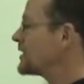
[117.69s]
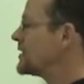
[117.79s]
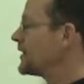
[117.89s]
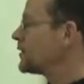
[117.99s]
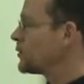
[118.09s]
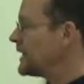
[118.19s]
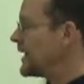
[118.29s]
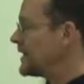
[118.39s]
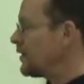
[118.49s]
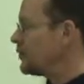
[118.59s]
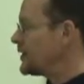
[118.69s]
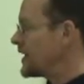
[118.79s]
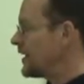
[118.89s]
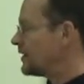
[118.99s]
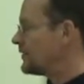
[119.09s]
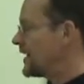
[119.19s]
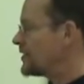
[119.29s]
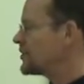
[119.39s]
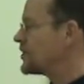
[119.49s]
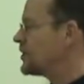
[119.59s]
It's not the relay that will be
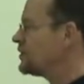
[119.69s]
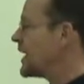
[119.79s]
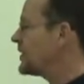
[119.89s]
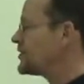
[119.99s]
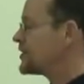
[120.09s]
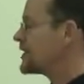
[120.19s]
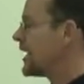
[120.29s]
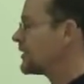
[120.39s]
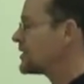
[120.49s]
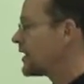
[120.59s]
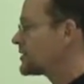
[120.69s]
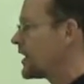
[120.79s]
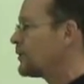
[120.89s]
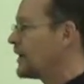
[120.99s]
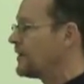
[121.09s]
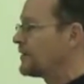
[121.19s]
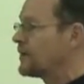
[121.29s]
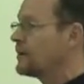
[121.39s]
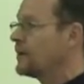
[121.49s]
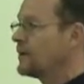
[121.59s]
sacrificed. And she knew that, and she said, I'll take
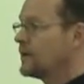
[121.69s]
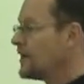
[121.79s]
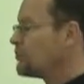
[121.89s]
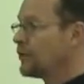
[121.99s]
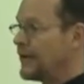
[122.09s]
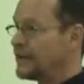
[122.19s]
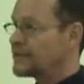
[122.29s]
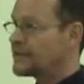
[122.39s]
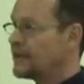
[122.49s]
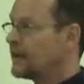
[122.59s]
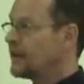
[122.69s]
whatever it brings.